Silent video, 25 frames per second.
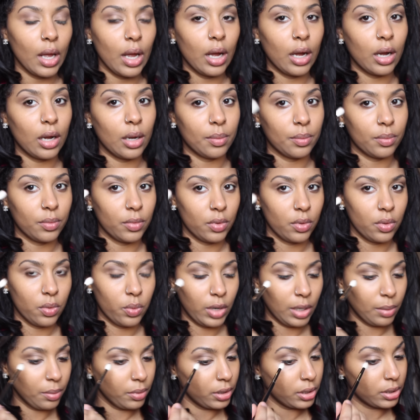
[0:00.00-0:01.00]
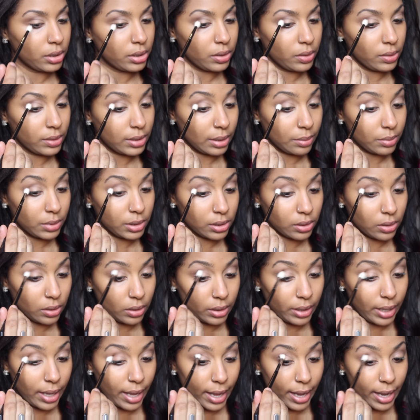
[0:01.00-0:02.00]
um, what I'm going to do is I'm just
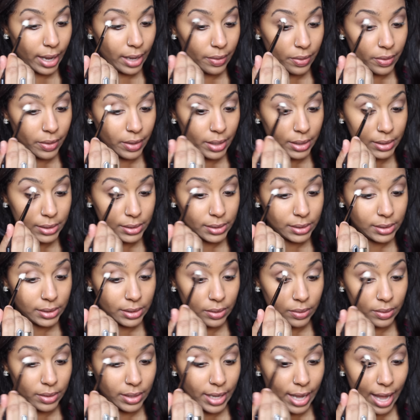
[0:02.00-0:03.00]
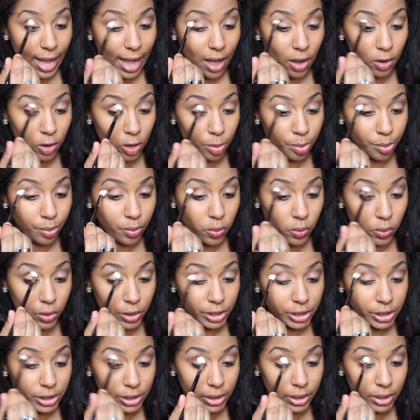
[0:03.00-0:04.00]
going to add this to the outer
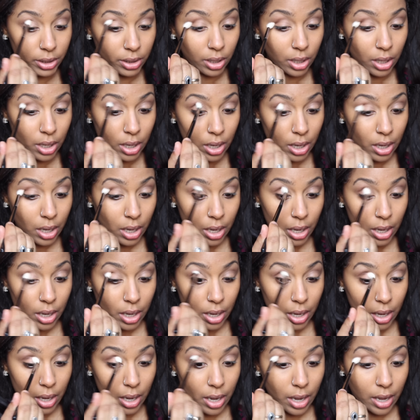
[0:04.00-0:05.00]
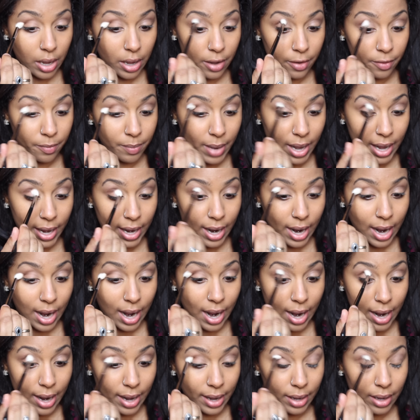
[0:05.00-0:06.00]
portion of my
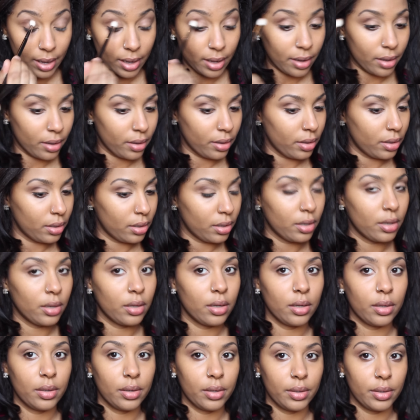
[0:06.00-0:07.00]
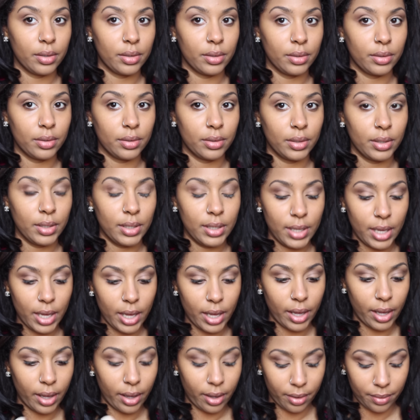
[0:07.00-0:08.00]
eye.
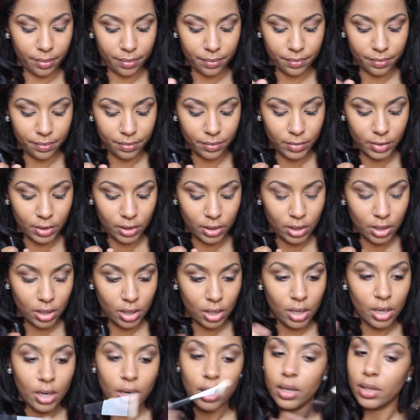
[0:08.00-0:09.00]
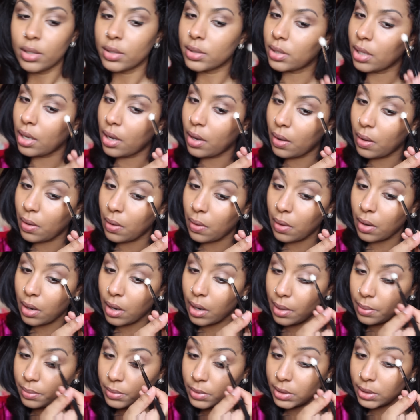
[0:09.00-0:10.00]
Yeah. So
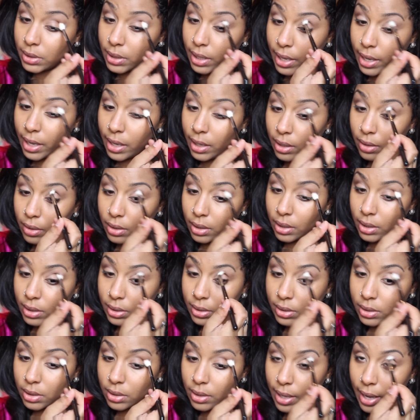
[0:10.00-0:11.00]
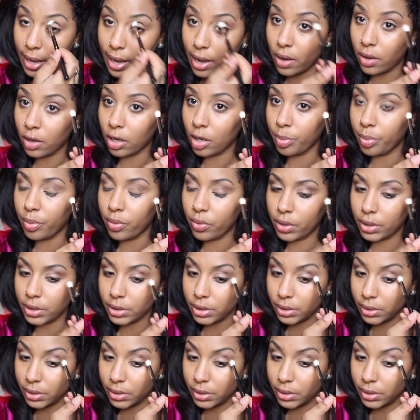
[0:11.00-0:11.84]
I'm just adding this to the outer portion.